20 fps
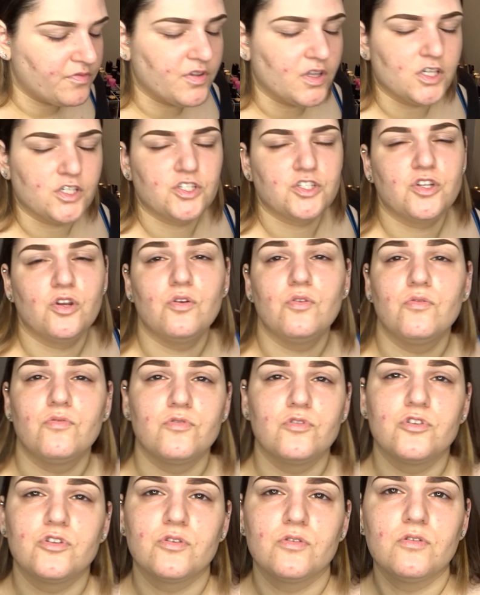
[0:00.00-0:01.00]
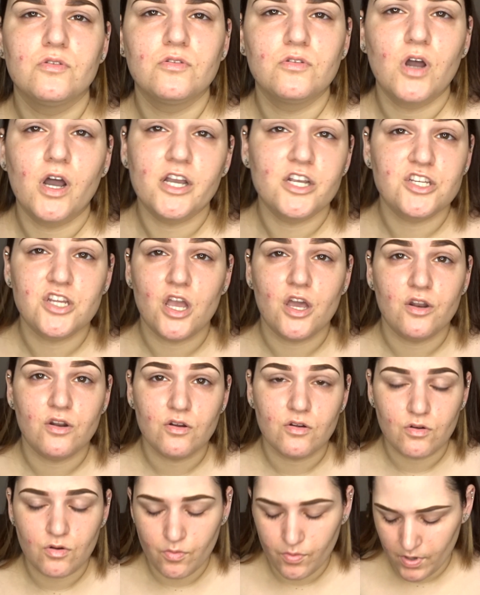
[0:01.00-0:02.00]
flesh toned
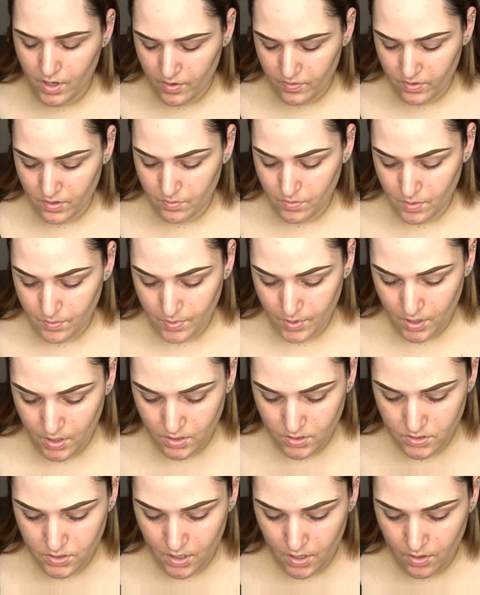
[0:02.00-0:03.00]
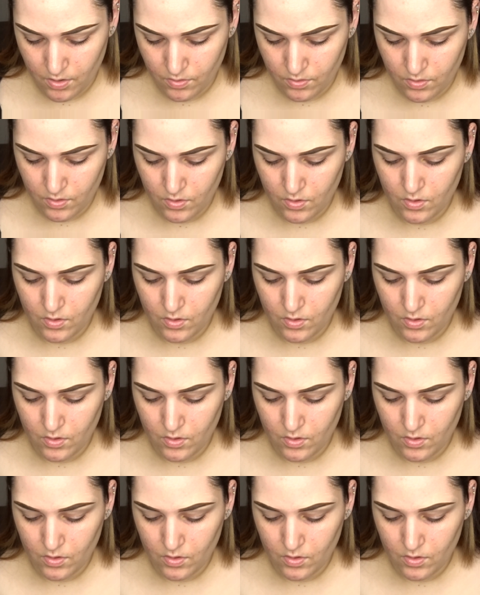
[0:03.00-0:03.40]
eyeshadow or whatever it may be. So